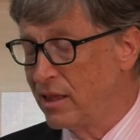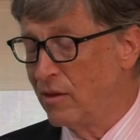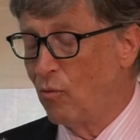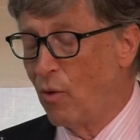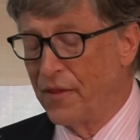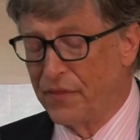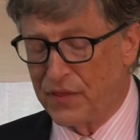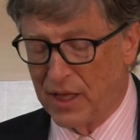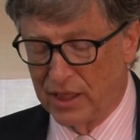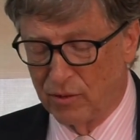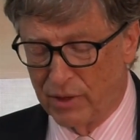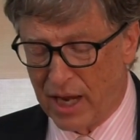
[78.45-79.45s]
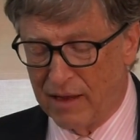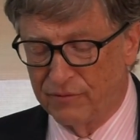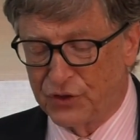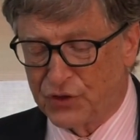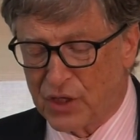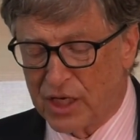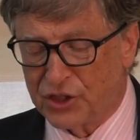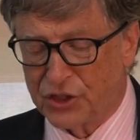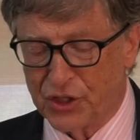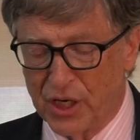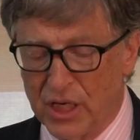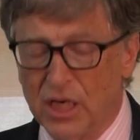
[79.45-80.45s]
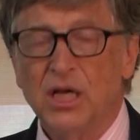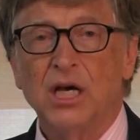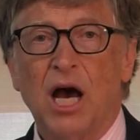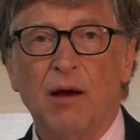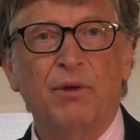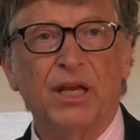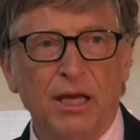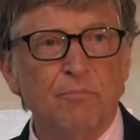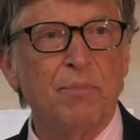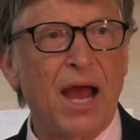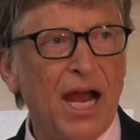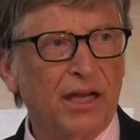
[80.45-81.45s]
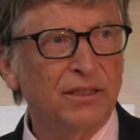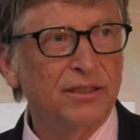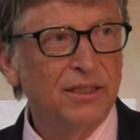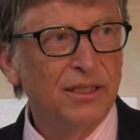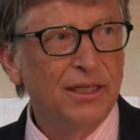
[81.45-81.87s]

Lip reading: the one thing that would have such a big impact.